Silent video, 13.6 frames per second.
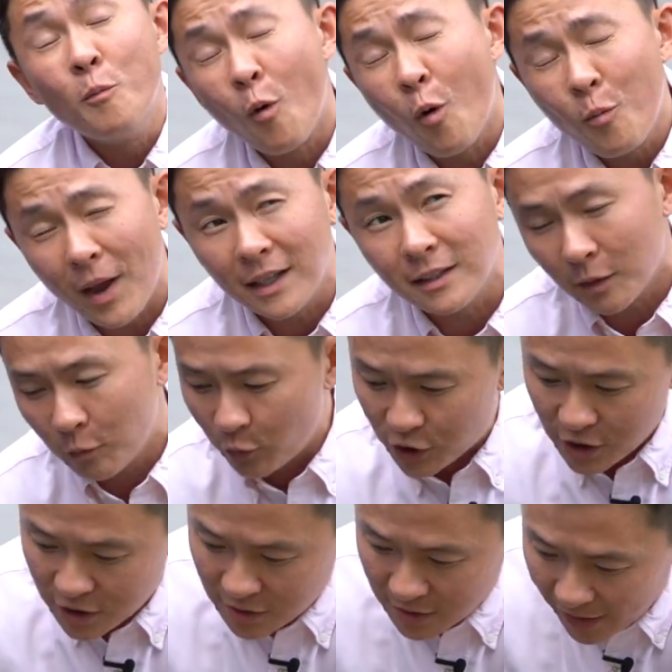Momentum, which
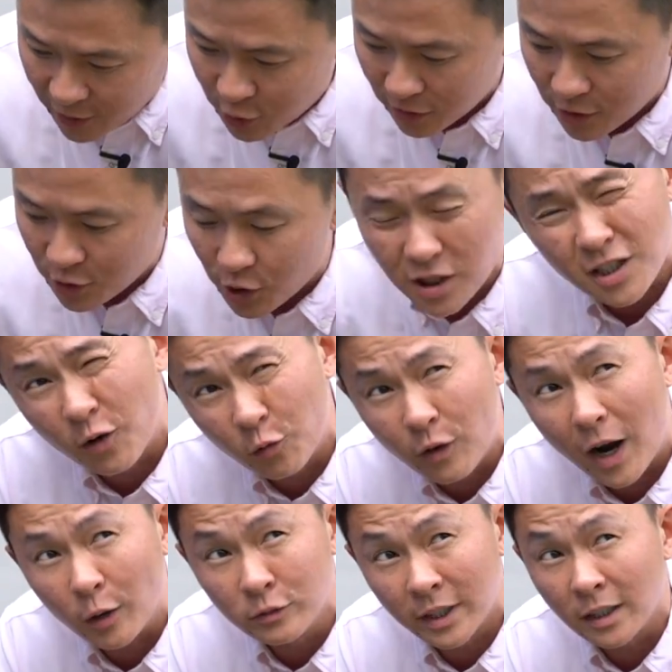is actually just a
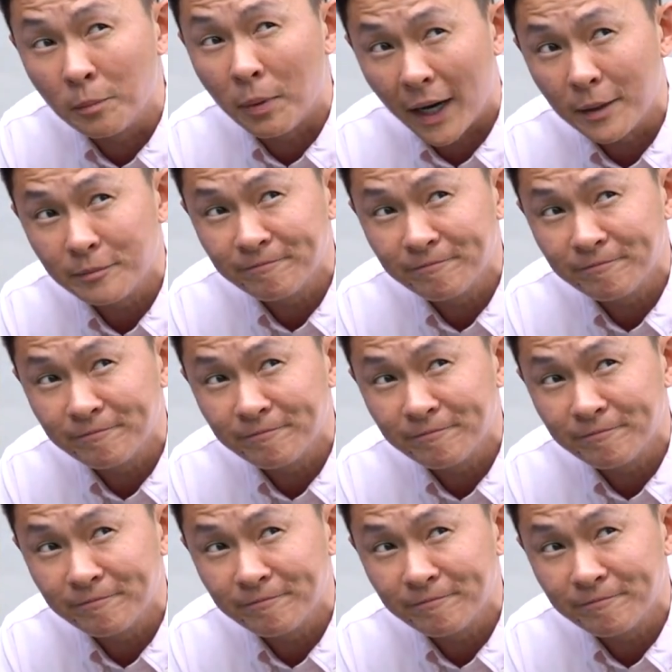round tailpipe.